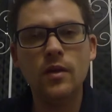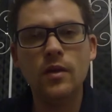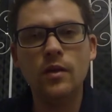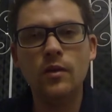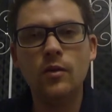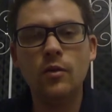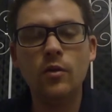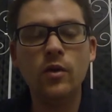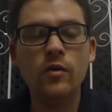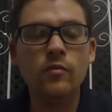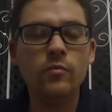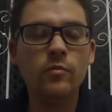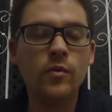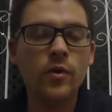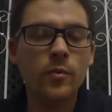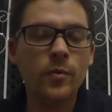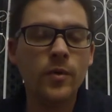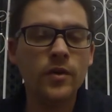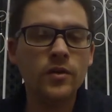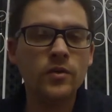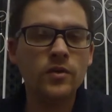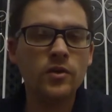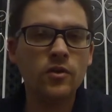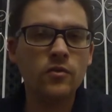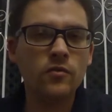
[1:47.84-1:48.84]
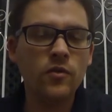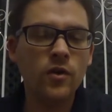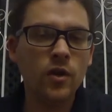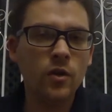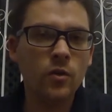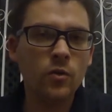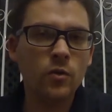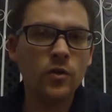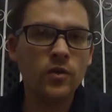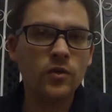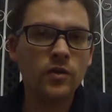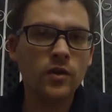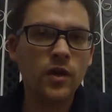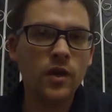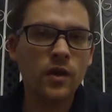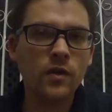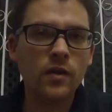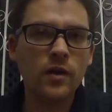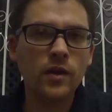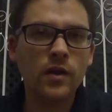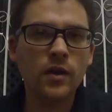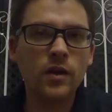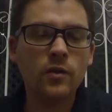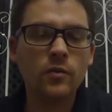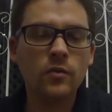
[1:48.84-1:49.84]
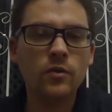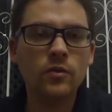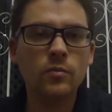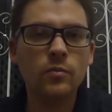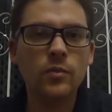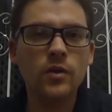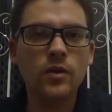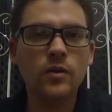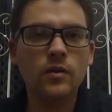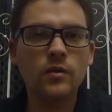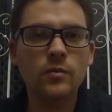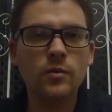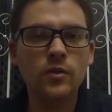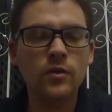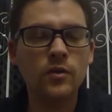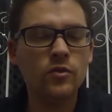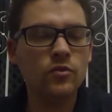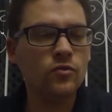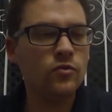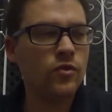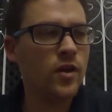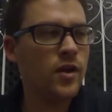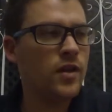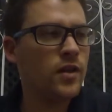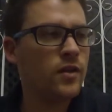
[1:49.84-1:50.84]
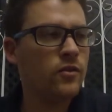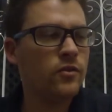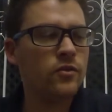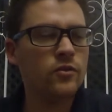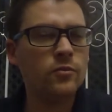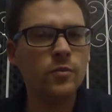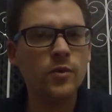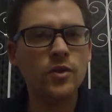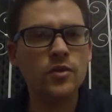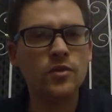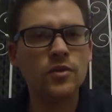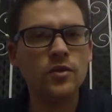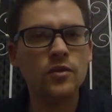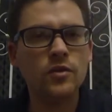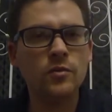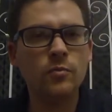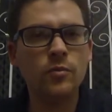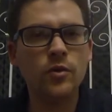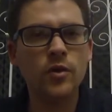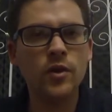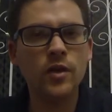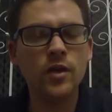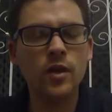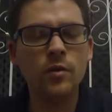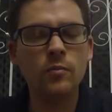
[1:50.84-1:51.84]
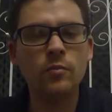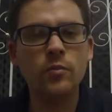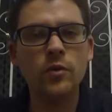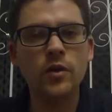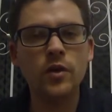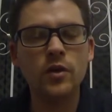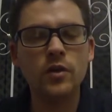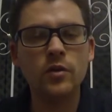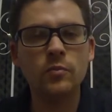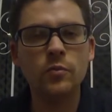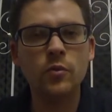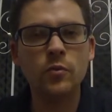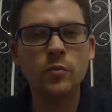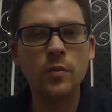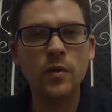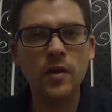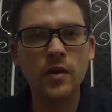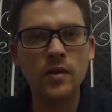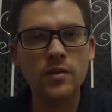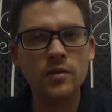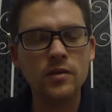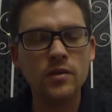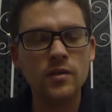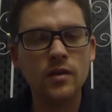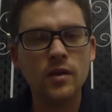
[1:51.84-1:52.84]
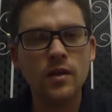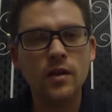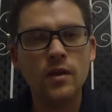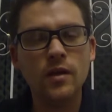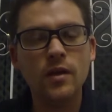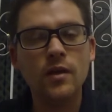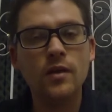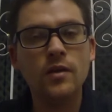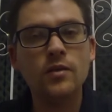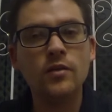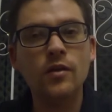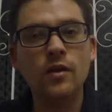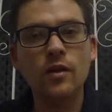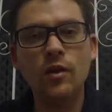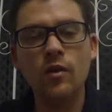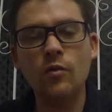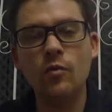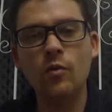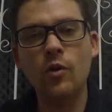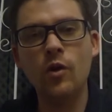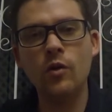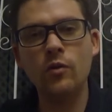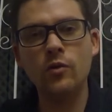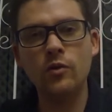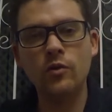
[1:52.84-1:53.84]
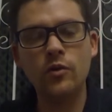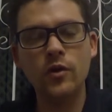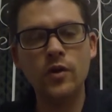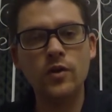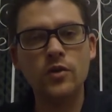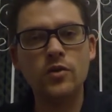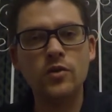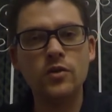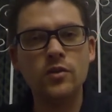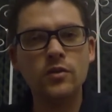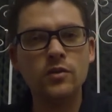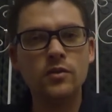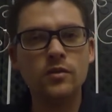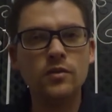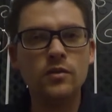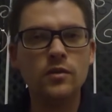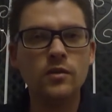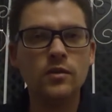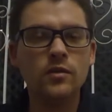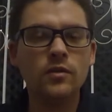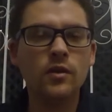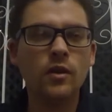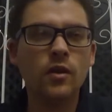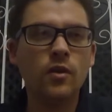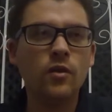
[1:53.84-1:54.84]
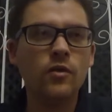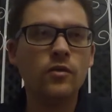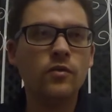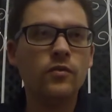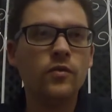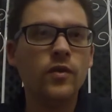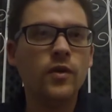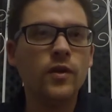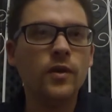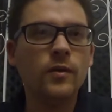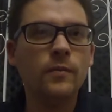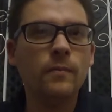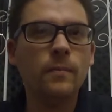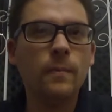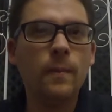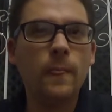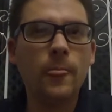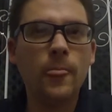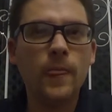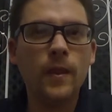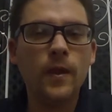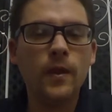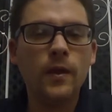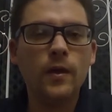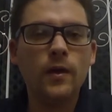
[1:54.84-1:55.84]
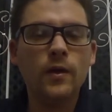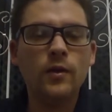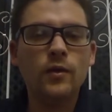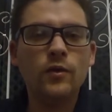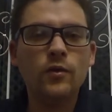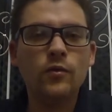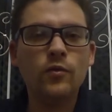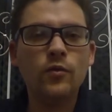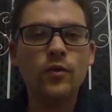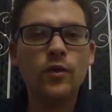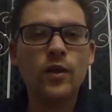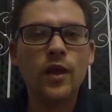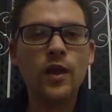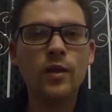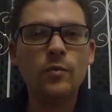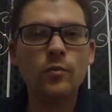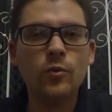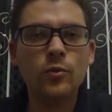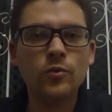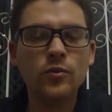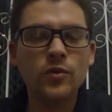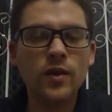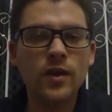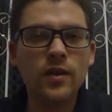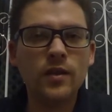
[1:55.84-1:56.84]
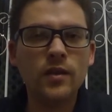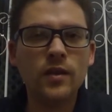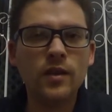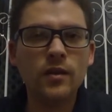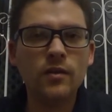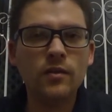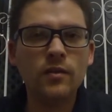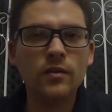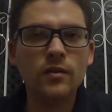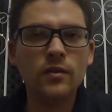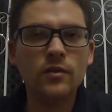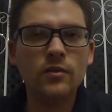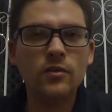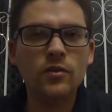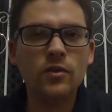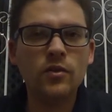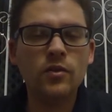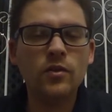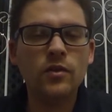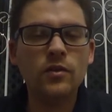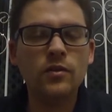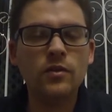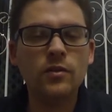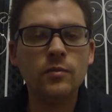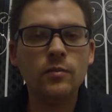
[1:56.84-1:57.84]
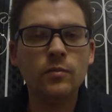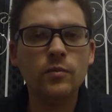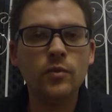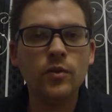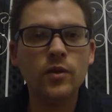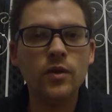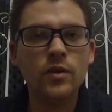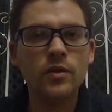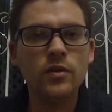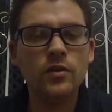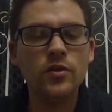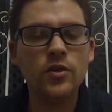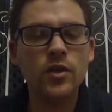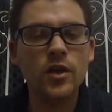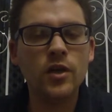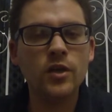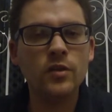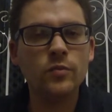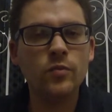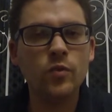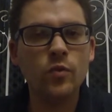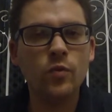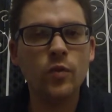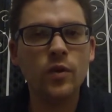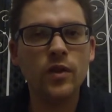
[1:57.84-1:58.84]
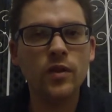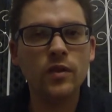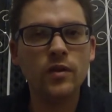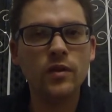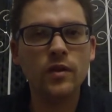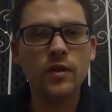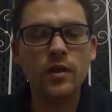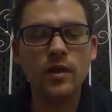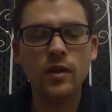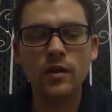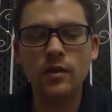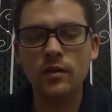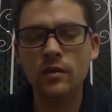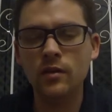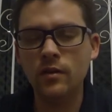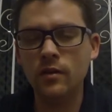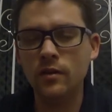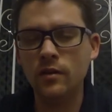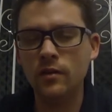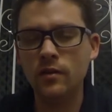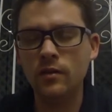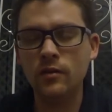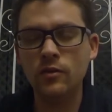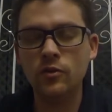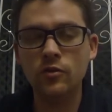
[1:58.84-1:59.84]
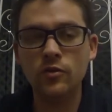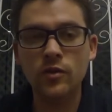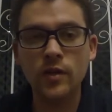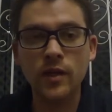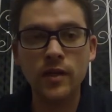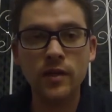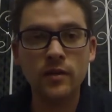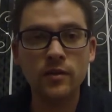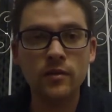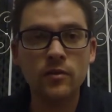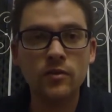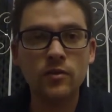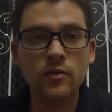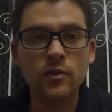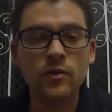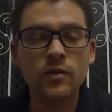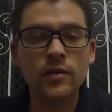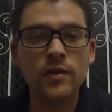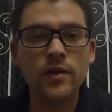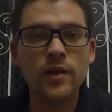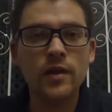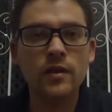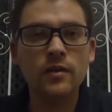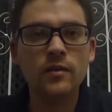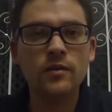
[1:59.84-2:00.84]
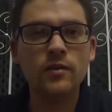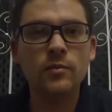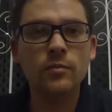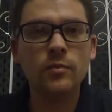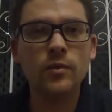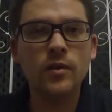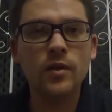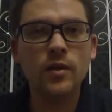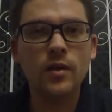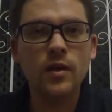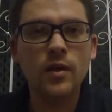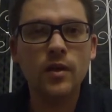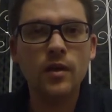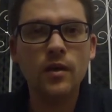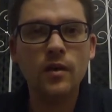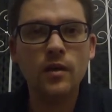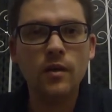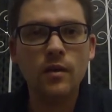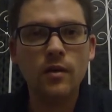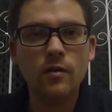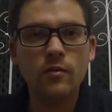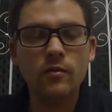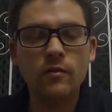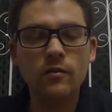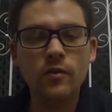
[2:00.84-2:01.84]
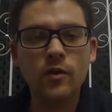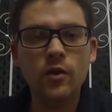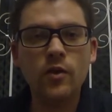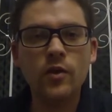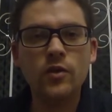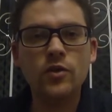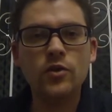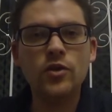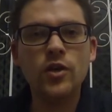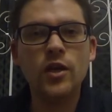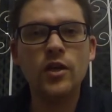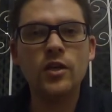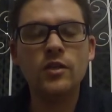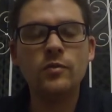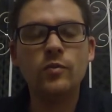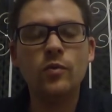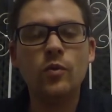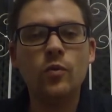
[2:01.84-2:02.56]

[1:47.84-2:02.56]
or even by myself, I'll always carry a kit with me. In Australia, especially, is a pretty unpredictable place. There's a lot of wild creatures. There's a lot of uh, different animals out there, and there's certainly some pretty changeable weather, and uh, New Zealand certainly has some very changeable